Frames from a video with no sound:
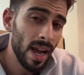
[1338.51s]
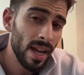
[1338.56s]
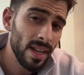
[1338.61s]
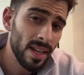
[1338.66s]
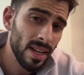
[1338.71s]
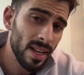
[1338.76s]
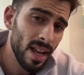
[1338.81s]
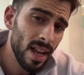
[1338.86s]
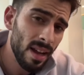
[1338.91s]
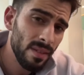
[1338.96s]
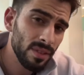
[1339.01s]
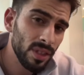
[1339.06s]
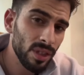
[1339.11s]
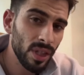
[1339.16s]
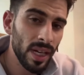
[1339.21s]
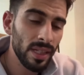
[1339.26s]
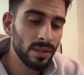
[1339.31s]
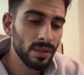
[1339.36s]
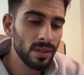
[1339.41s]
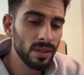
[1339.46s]
I never
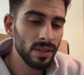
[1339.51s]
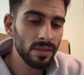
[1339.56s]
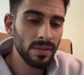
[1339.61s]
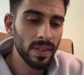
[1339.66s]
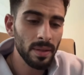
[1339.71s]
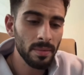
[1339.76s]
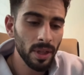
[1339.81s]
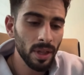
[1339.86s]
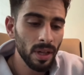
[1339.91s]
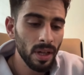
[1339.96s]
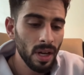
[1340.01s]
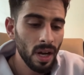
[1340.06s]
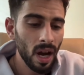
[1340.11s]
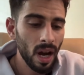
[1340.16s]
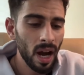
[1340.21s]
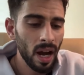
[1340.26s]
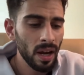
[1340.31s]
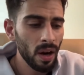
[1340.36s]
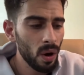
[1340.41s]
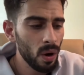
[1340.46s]
tried to defame her.
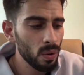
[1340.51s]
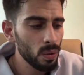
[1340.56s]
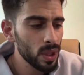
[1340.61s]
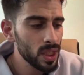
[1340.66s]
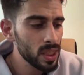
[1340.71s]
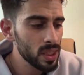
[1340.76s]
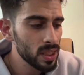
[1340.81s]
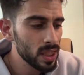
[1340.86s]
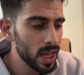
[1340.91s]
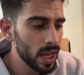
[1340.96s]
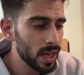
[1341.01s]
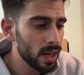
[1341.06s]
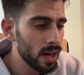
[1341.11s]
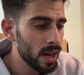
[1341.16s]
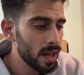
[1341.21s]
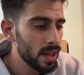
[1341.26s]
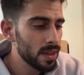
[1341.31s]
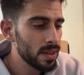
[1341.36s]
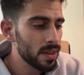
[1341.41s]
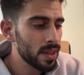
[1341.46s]
I always
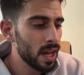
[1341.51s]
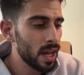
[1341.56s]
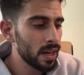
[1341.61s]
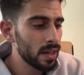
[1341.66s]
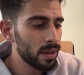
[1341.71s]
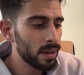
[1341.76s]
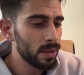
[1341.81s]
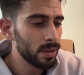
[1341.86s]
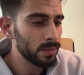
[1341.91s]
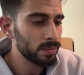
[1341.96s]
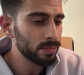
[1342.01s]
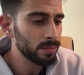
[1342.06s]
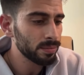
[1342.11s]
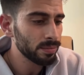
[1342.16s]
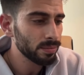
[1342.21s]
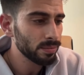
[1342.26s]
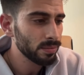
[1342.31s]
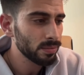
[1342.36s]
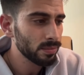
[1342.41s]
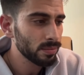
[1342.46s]
said that
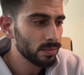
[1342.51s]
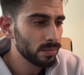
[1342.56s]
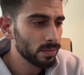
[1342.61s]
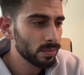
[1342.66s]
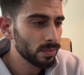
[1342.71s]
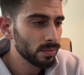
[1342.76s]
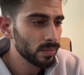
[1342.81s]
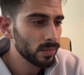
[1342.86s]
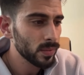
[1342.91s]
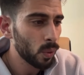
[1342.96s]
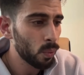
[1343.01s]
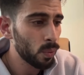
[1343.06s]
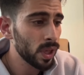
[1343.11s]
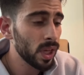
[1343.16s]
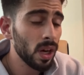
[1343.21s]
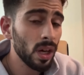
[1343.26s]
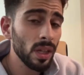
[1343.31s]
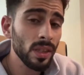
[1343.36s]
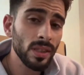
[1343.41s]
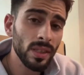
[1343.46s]

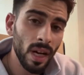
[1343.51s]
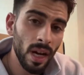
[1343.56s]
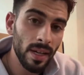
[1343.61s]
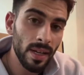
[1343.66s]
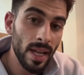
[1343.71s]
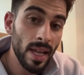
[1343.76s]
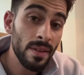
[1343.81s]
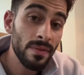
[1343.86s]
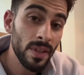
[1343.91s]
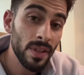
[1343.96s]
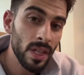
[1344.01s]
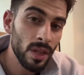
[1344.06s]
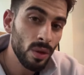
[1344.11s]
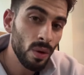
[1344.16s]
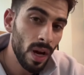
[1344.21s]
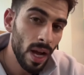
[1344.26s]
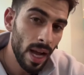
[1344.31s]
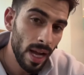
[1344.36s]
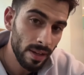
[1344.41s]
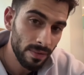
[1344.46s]
we are done.
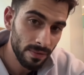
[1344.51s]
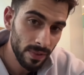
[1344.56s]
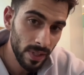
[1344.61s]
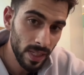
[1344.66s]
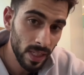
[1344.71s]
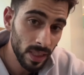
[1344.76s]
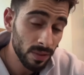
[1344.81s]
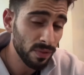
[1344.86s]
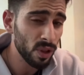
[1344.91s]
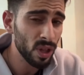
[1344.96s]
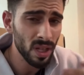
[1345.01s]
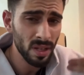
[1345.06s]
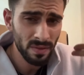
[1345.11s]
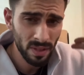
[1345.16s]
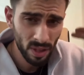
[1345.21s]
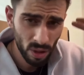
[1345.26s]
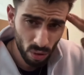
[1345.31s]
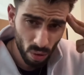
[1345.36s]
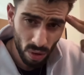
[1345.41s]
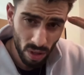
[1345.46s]
Even though I had feelings for her,
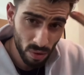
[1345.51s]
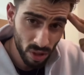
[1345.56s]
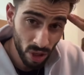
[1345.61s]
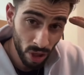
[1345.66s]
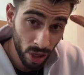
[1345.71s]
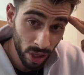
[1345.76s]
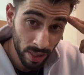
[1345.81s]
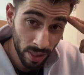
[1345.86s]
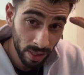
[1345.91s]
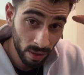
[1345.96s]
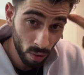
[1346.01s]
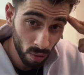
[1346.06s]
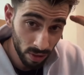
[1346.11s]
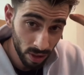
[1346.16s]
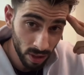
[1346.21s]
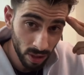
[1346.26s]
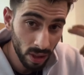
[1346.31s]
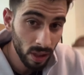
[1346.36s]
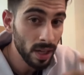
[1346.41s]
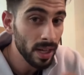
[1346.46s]
even though it was hurting
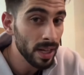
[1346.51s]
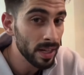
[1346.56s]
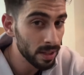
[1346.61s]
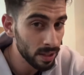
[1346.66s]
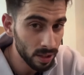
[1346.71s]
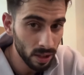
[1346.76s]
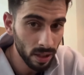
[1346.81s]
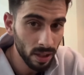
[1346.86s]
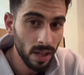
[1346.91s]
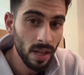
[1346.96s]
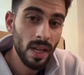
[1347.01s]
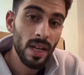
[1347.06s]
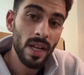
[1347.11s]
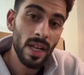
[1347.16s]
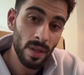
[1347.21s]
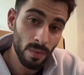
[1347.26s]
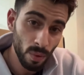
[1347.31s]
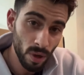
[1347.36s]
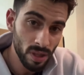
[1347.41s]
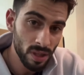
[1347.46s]
over here and here,
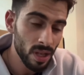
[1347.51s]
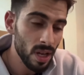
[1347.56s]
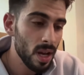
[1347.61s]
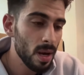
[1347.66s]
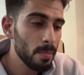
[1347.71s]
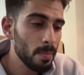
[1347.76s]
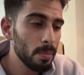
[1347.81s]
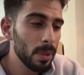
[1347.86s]
it was.